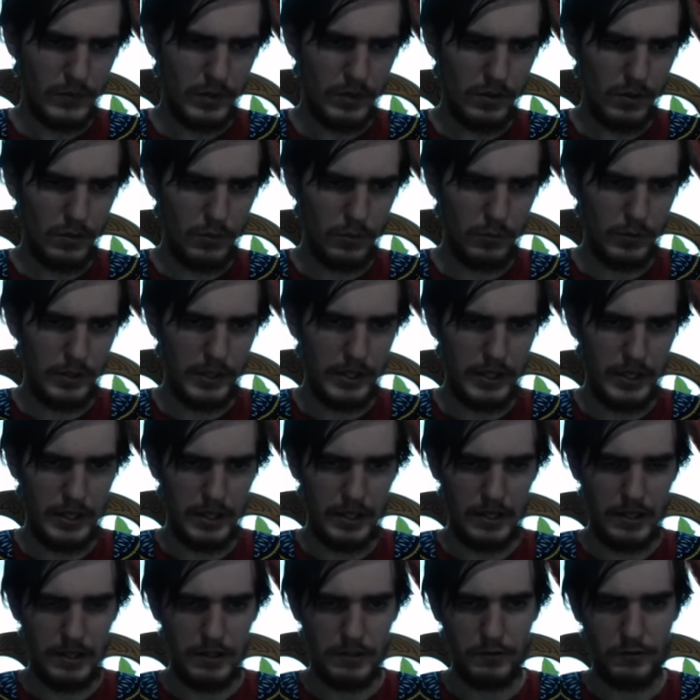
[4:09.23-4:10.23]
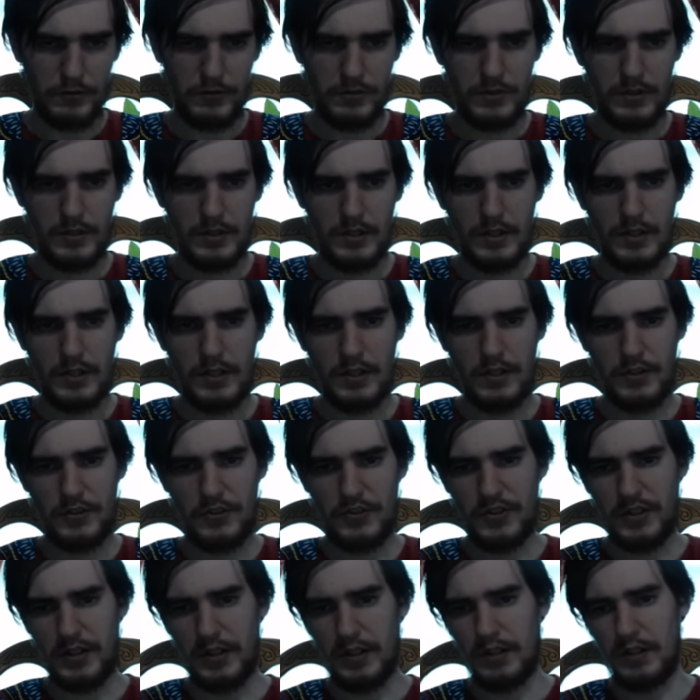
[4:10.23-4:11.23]
we have a
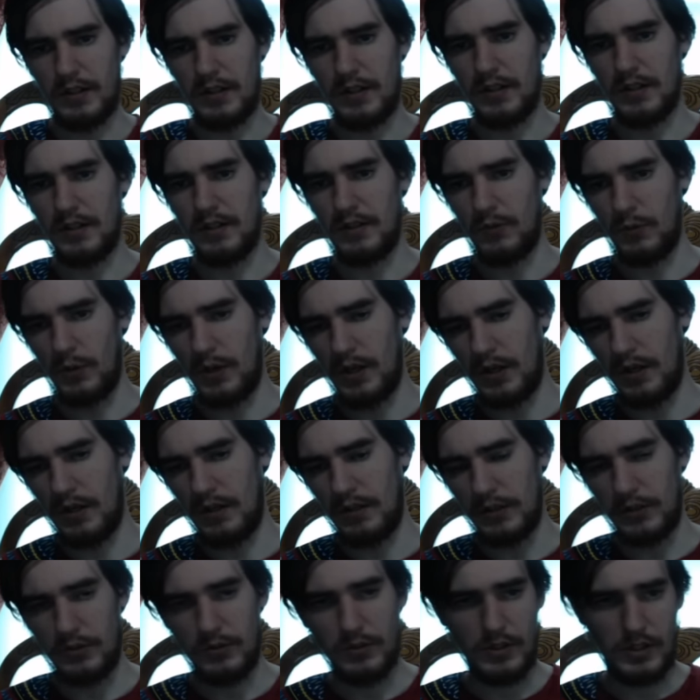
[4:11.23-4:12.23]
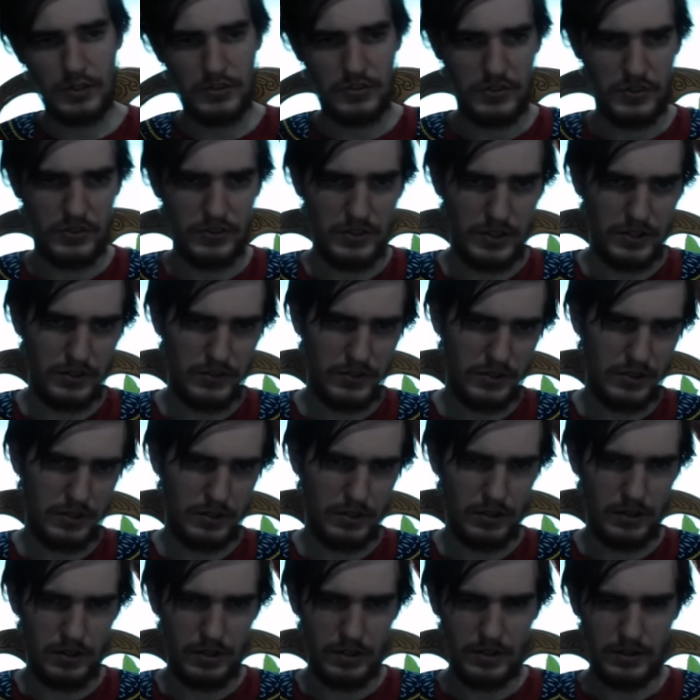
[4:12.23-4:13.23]
scene where Ulysses S.
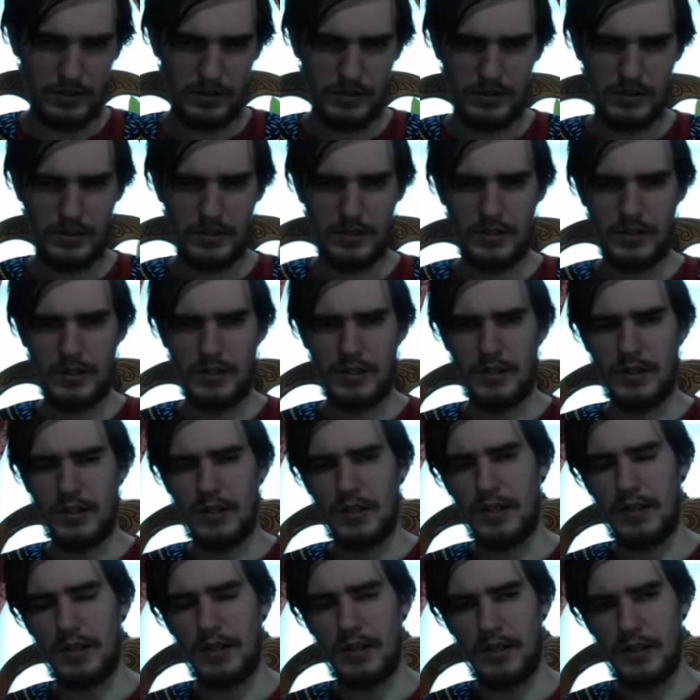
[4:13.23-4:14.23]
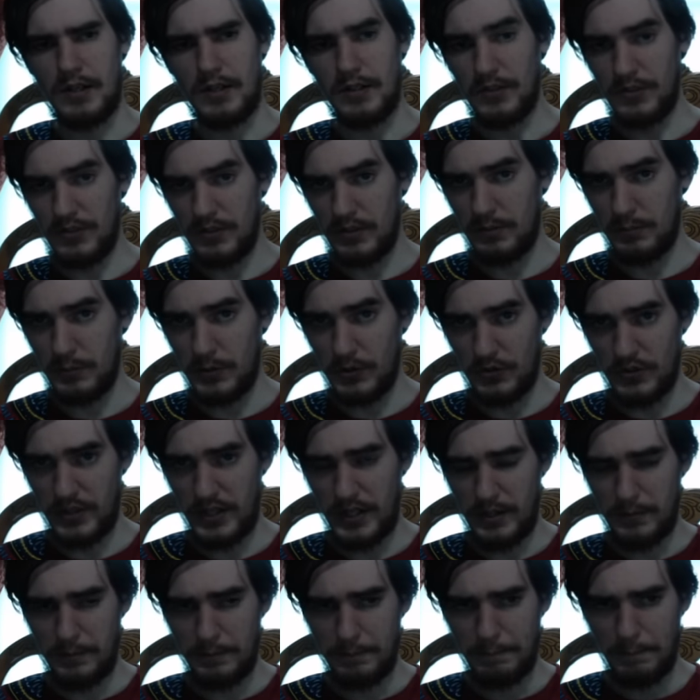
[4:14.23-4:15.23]
Claw is in a
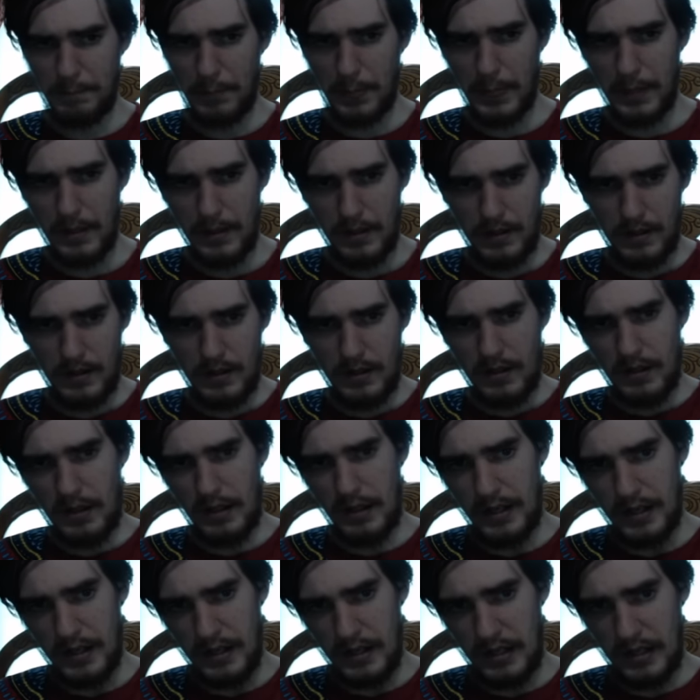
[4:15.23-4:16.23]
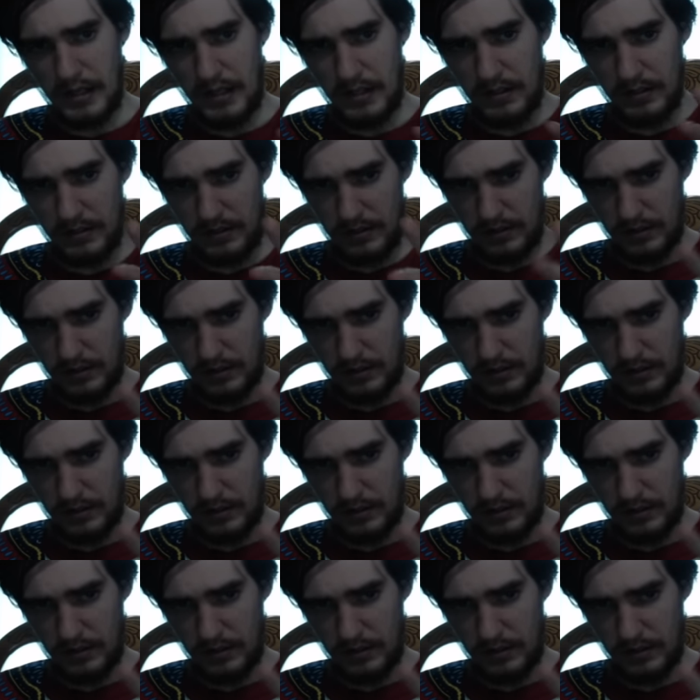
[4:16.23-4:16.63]
museum, and